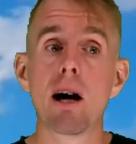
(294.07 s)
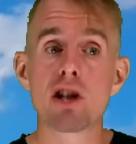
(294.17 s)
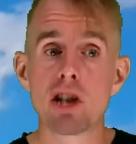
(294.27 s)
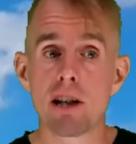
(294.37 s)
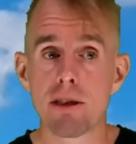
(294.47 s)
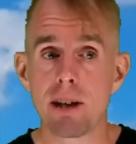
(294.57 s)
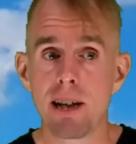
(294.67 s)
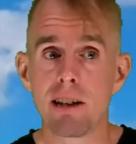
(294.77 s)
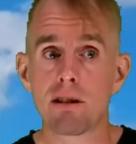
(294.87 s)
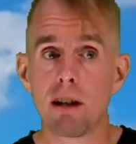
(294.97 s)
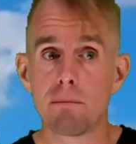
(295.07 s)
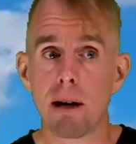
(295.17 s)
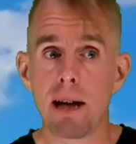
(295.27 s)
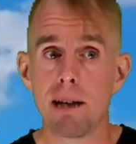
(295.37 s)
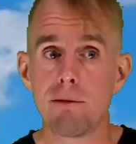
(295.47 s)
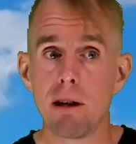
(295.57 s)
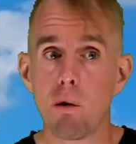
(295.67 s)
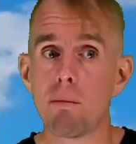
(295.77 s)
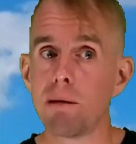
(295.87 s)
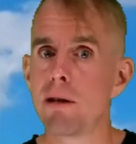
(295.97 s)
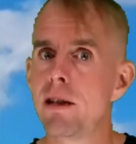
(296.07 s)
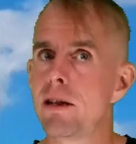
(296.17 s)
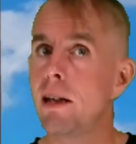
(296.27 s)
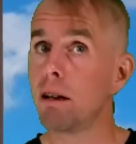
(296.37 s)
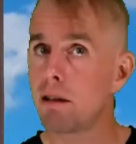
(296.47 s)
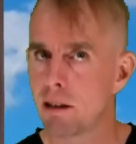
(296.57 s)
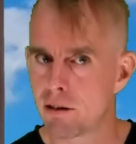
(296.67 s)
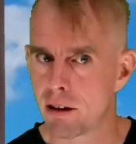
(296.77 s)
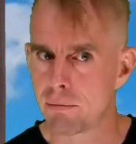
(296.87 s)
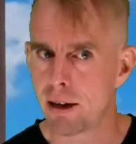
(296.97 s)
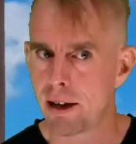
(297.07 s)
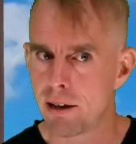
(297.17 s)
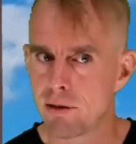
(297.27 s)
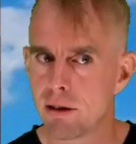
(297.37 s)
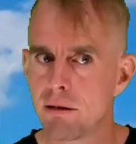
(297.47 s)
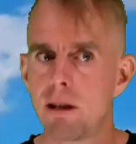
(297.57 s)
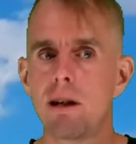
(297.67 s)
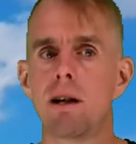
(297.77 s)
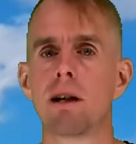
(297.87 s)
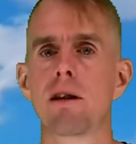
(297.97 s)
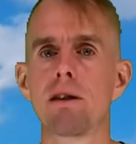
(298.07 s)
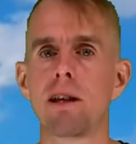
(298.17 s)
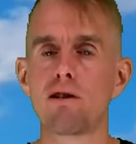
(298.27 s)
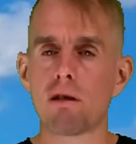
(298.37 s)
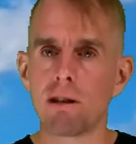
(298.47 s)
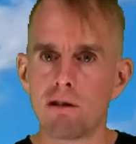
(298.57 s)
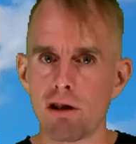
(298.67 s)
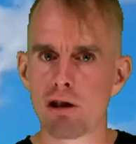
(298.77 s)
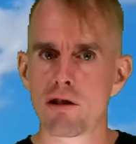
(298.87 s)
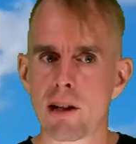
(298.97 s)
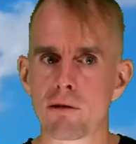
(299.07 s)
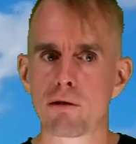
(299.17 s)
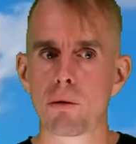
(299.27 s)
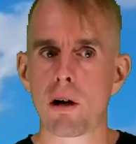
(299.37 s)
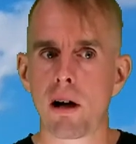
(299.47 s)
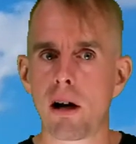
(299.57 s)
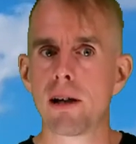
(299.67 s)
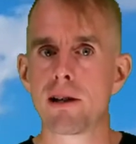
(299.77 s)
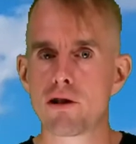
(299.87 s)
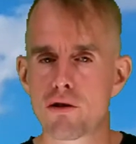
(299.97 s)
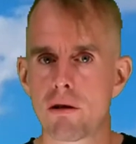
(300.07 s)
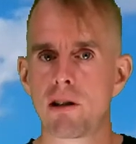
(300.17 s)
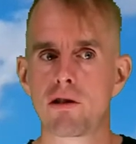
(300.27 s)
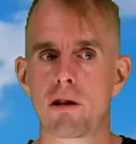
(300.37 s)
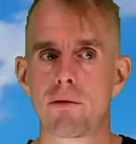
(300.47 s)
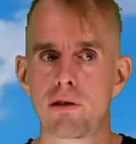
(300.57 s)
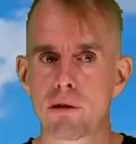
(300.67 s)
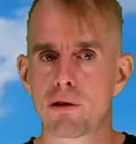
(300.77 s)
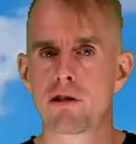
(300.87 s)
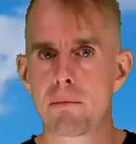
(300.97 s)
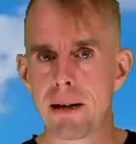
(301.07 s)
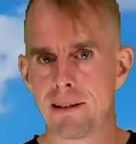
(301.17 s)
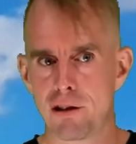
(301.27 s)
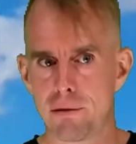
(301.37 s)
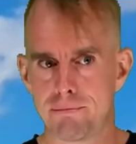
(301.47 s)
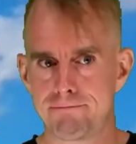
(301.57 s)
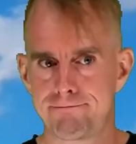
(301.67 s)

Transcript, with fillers: a shear thinning type behaviour, or maybe a yielding type behaviour, that then transitions out to a high stress viscosity plateau.